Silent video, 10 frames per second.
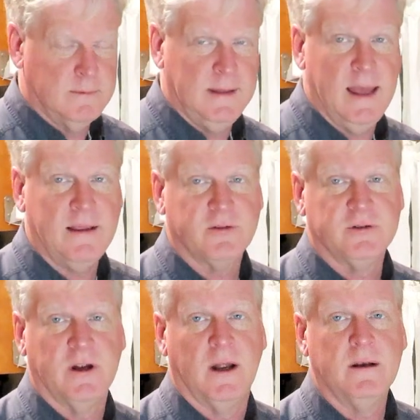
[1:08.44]
the eggs are
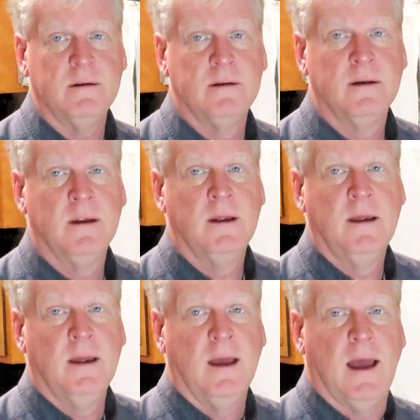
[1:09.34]
done.
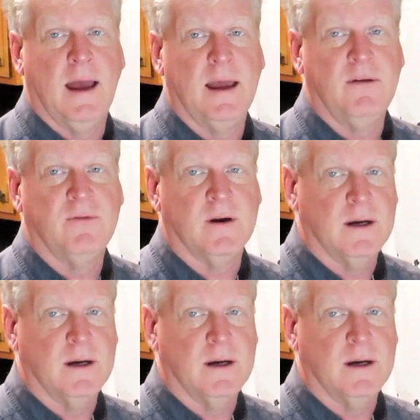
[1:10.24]
I've